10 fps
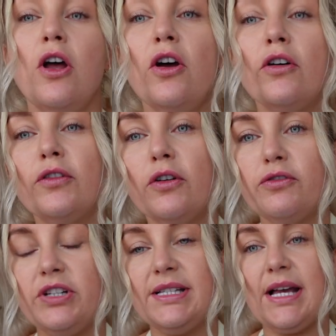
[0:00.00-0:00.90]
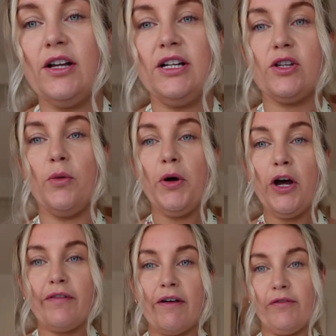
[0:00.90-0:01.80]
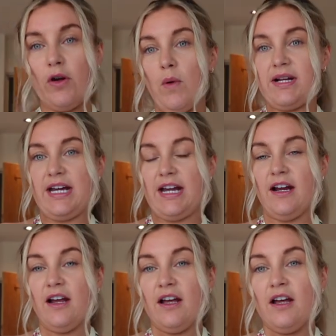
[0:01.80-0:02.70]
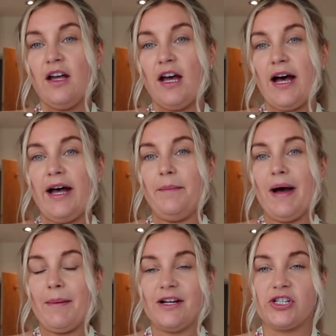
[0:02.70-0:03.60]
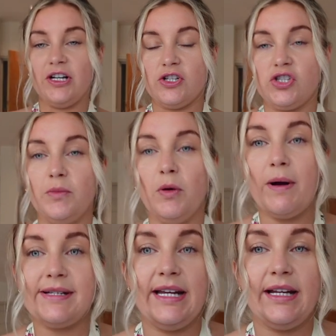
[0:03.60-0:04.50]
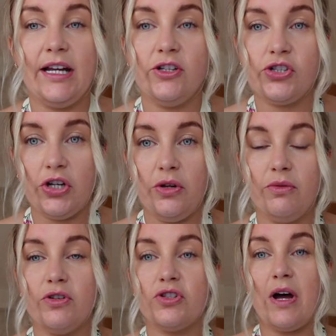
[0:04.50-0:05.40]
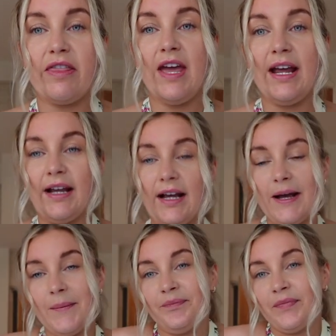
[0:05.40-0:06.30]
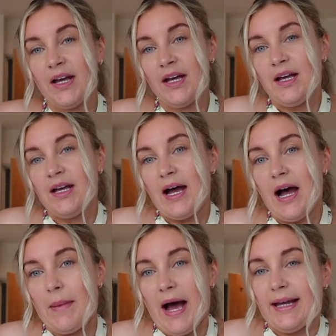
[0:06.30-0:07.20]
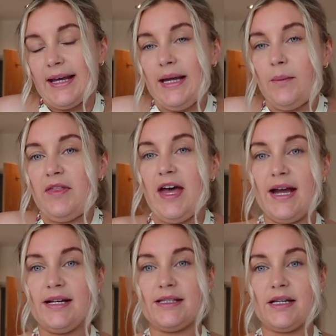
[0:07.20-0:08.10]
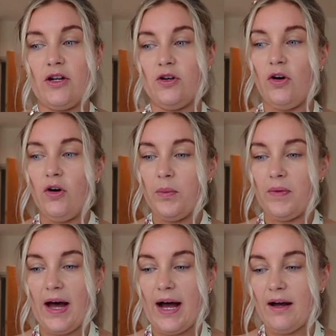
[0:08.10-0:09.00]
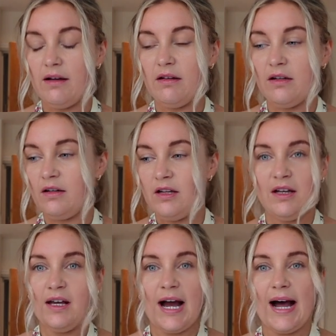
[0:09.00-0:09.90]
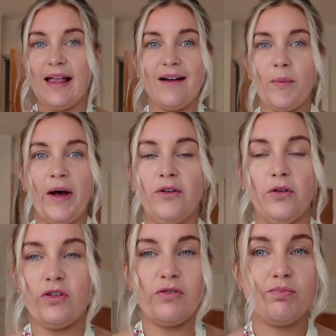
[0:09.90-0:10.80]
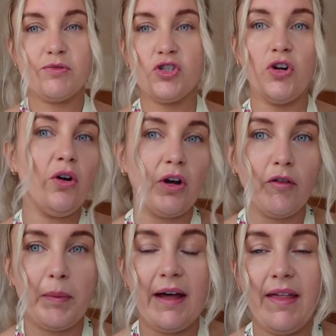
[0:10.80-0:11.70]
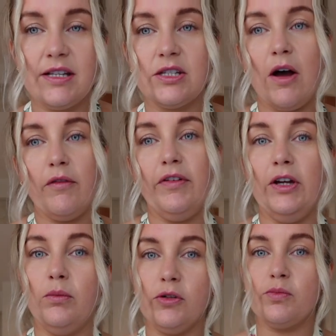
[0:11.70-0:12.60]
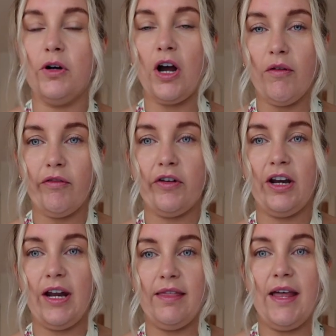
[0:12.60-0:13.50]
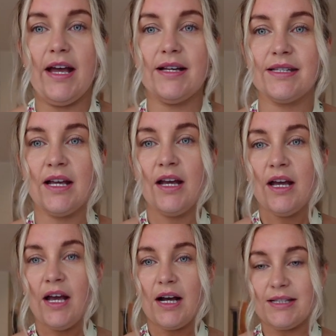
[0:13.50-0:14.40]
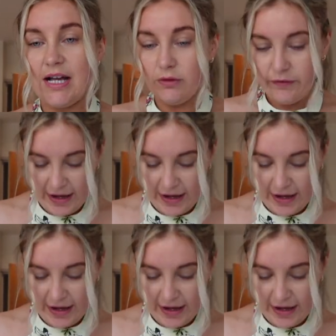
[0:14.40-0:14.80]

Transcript: floral detail on it, so perfect for a wedding. I'm actually at a summer wedding in June, so I think I might keep this and hope that I'll have about another stone off by then, so I'll feel much more confident in this, because I love